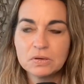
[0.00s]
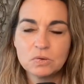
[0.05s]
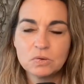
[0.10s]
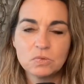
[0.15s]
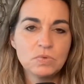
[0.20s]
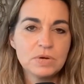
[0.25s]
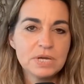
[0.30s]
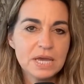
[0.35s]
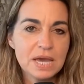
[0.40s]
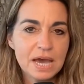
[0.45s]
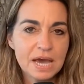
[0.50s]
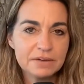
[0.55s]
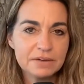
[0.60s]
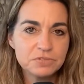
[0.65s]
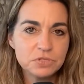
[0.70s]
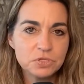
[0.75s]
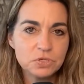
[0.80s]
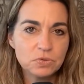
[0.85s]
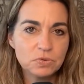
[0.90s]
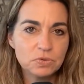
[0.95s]
we have
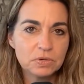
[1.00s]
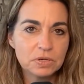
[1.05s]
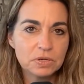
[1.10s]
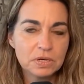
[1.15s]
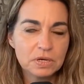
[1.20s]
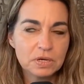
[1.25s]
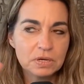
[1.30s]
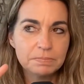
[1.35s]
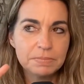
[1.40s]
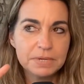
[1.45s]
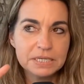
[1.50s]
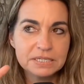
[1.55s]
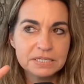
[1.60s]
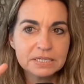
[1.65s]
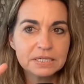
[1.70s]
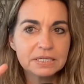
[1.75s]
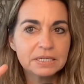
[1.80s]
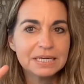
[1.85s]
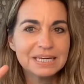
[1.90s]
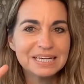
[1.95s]
to
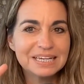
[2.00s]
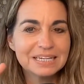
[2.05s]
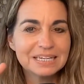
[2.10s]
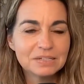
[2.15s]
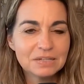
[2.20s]
basically